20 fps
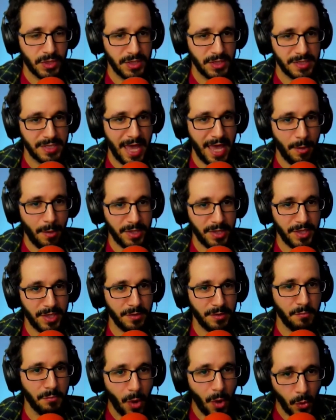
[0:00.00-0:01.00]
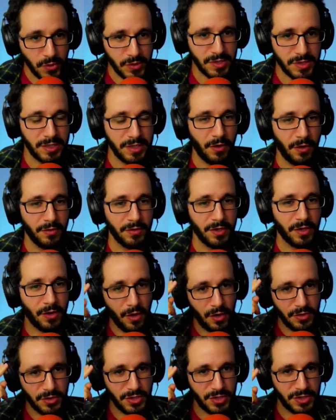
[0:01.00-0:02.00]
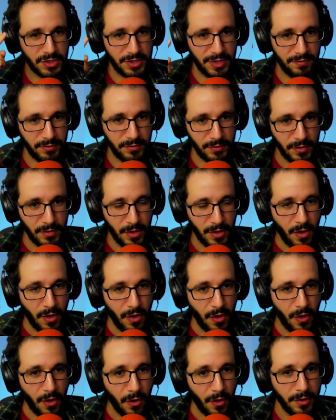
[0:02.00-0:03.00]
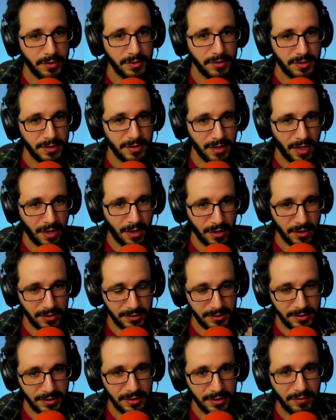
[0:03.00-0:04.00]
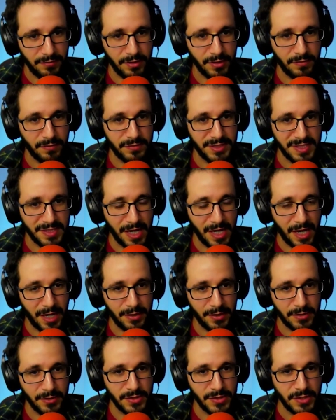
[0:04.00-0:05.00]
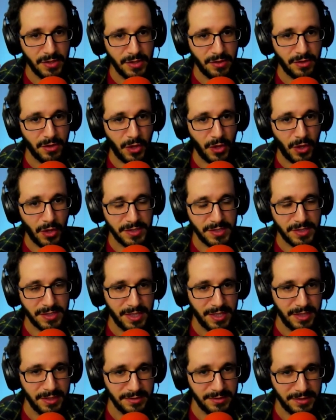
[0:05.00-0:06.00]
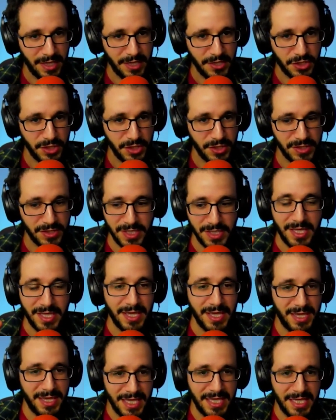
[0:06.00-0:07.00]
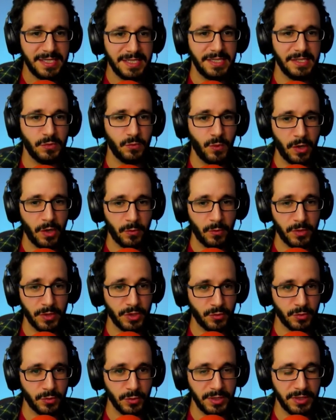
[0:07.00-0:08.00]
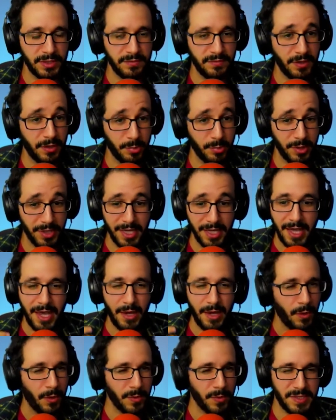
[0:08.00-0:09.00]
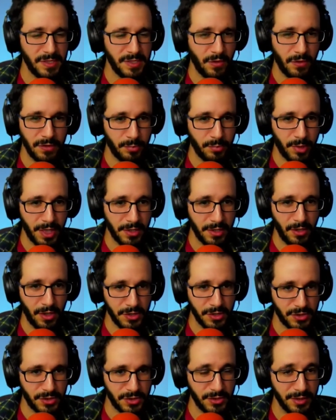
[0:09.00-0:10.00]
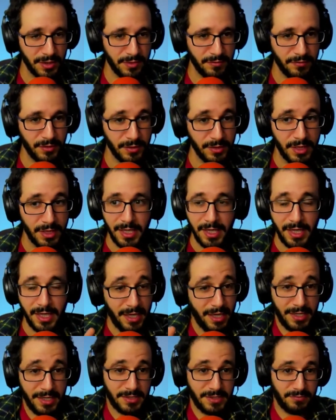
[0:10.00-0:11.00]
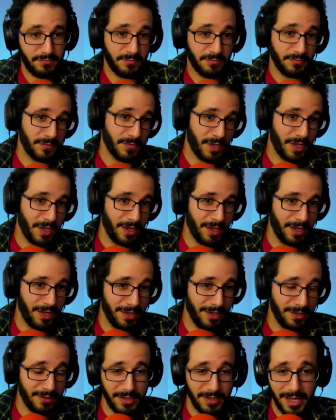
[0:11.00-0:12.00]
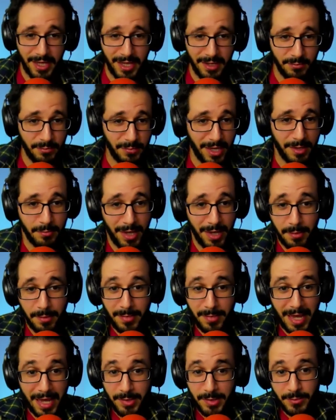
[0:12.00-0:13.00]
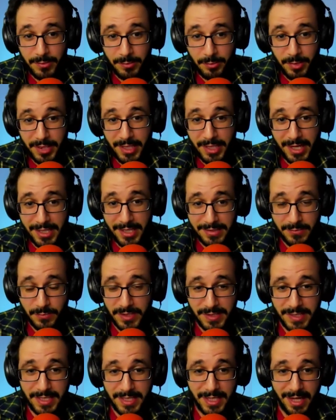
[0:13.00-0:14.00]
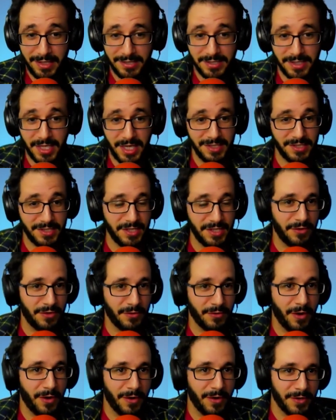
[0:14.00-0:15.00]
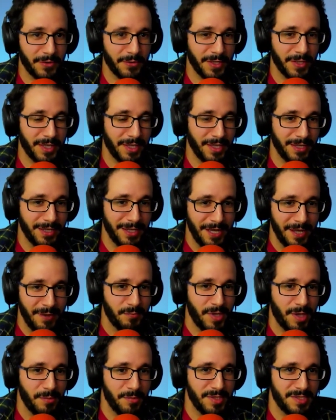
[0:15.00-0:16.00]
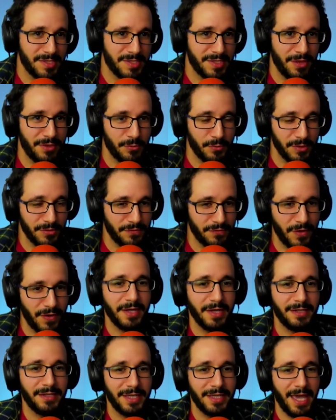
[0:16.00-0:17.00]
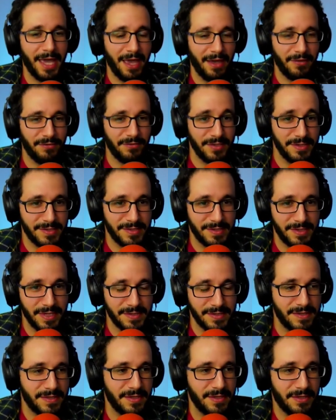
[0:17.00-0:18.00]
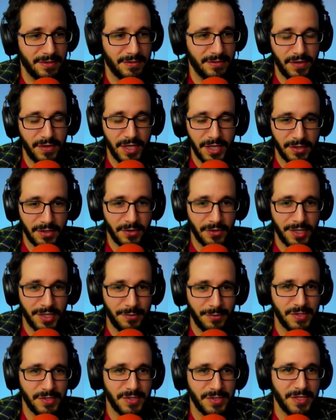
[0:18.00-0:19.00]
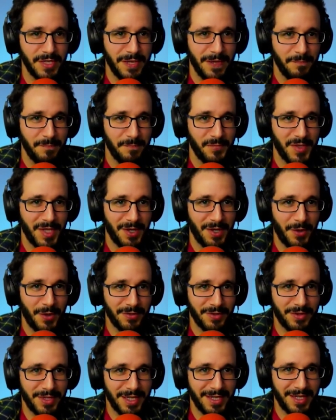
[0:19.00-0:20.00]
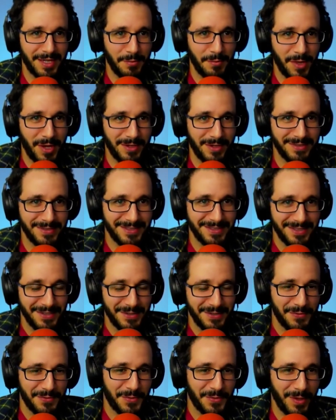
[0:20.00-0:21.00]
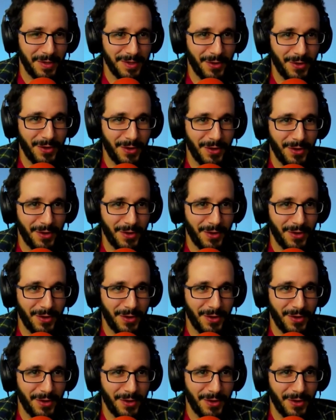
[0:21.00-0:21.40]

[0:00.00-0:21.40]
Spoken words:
is happening mostly on the conscious level, on the level of desires, thoughts, intentions. This is where we're truly developing. And what we see on the biological level is, hey, maybe we'll be nice. We'll see nice things. Another artery. Maybe Seth will finally have his sixth finger he was, thinking about for a long